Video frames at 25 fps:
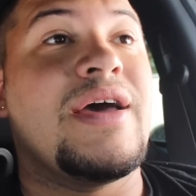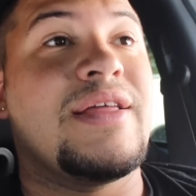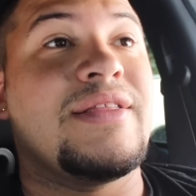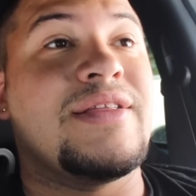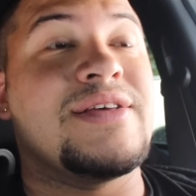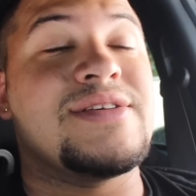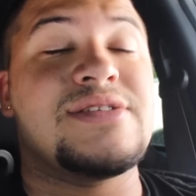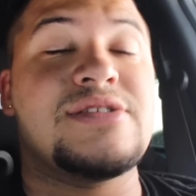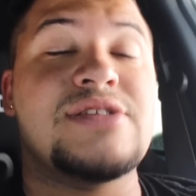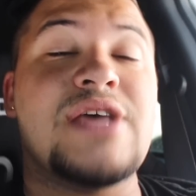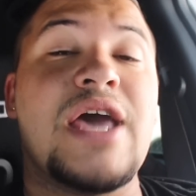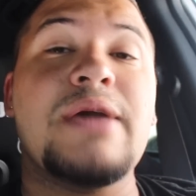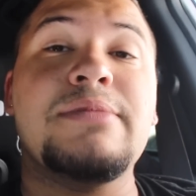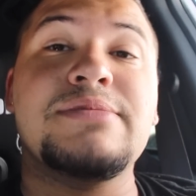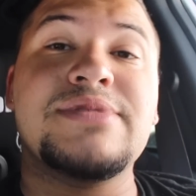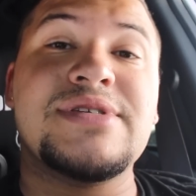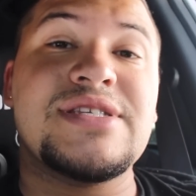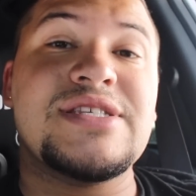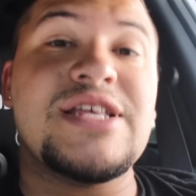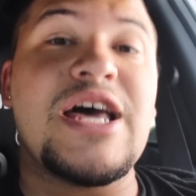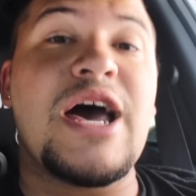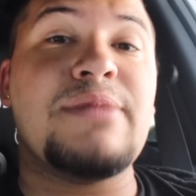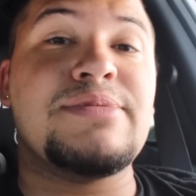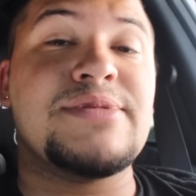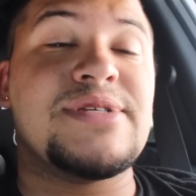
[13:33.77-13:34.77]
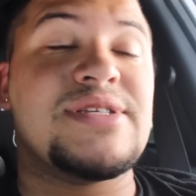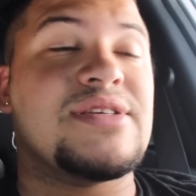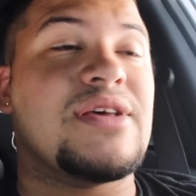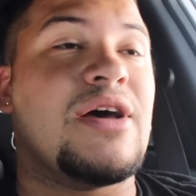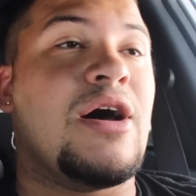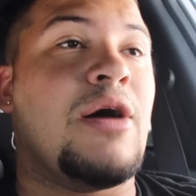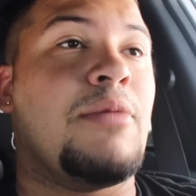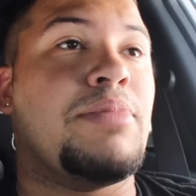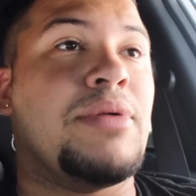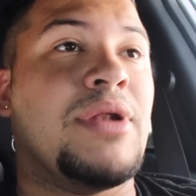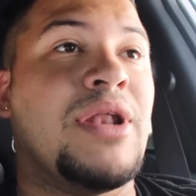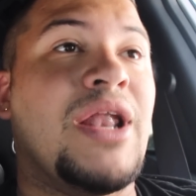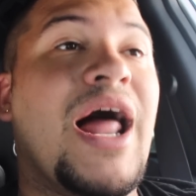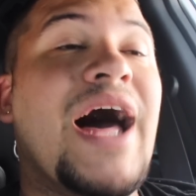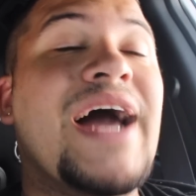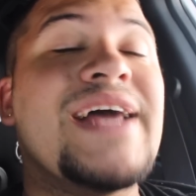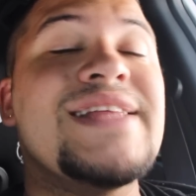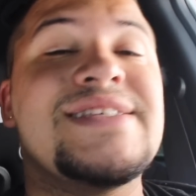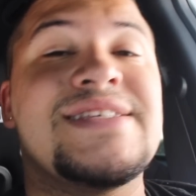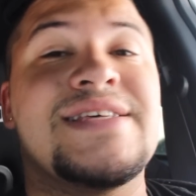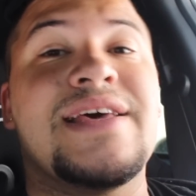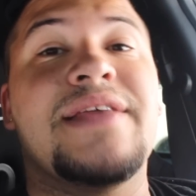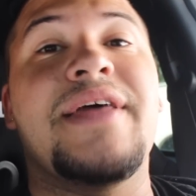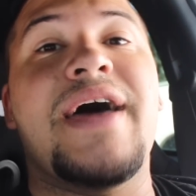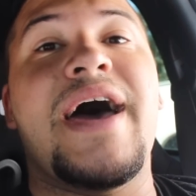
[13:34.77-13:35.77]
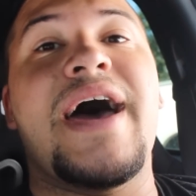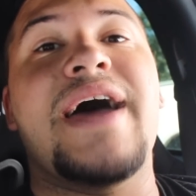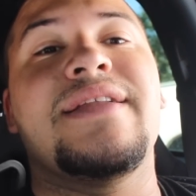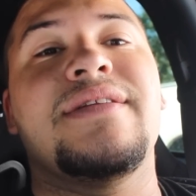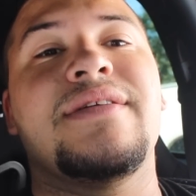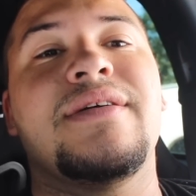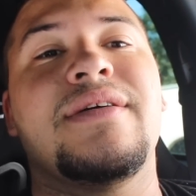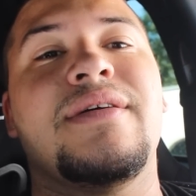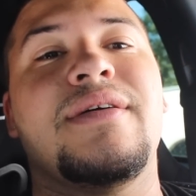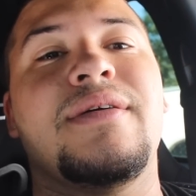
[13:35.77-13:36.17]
The same steps applied to that.